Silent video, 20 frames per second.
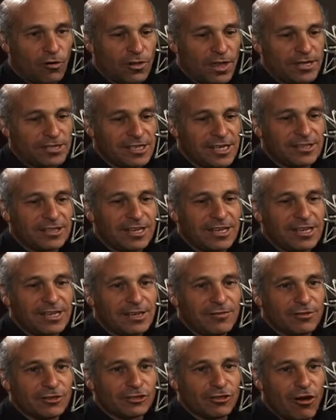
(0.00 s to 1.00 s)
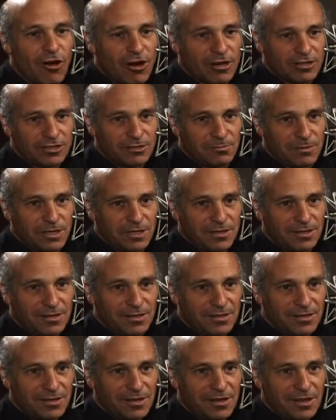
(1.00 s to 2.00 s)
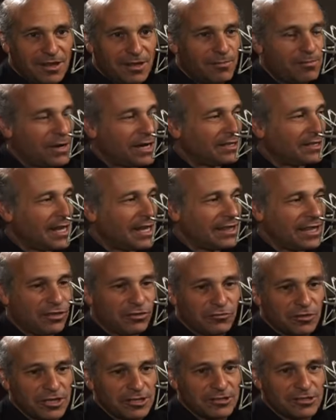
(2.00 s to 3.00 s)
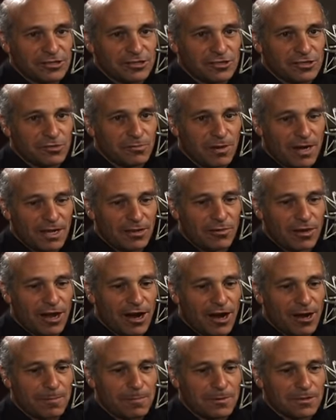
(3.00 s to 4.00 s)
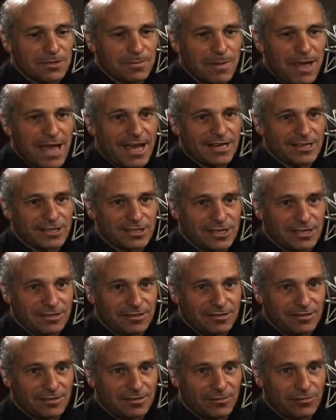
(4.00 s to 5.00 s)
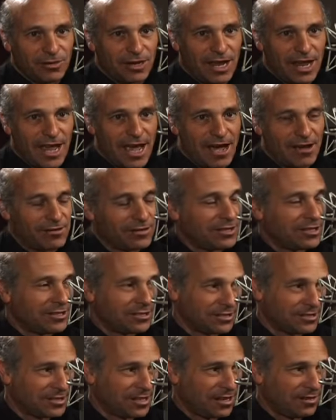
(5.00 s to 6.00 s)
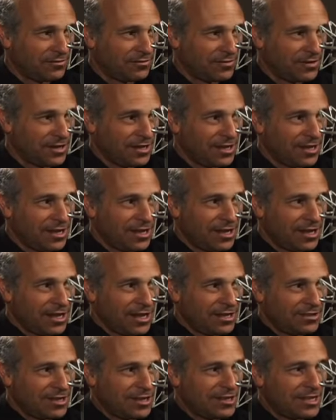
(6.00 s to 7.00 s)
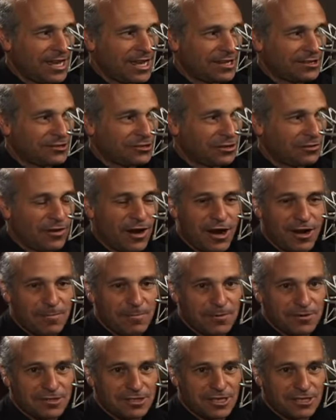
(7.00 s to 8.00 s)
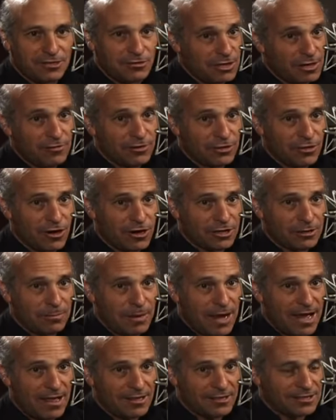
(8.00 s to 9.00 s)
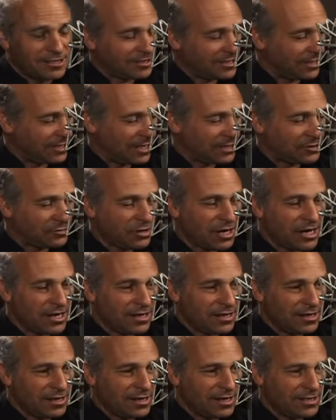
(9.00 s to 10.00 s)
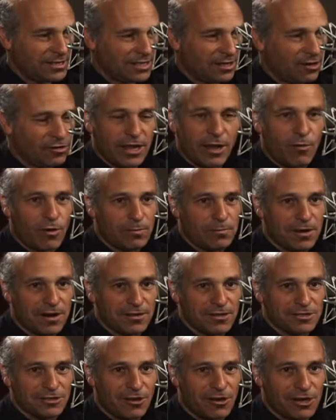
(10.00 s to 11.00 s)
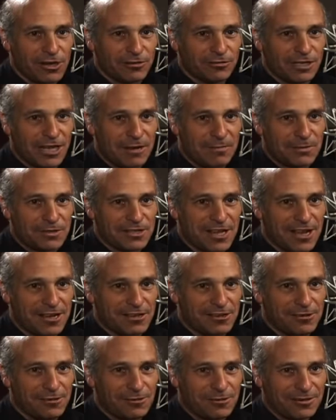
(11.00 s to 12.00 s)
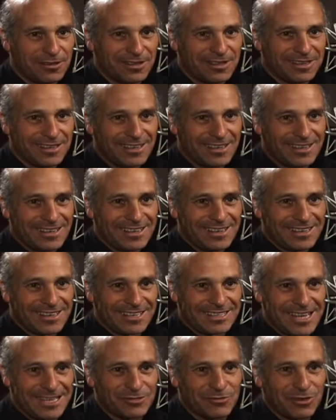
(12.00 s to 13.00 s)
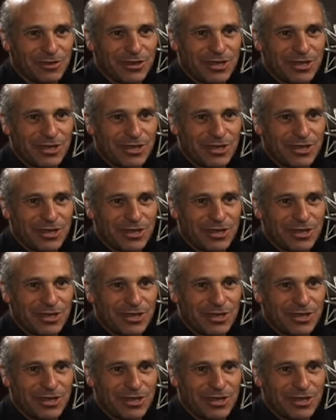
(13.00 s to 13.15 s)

uh, or they said they didn't even talk to me. But and they threatened to sue, by the way, Harper's Magazine when I outed this stuff. Then the editor of Harper's said, "You never talked to Palast." They said, "That's right." And they said, "Okay, what part of this audio tape is not you?" Because that's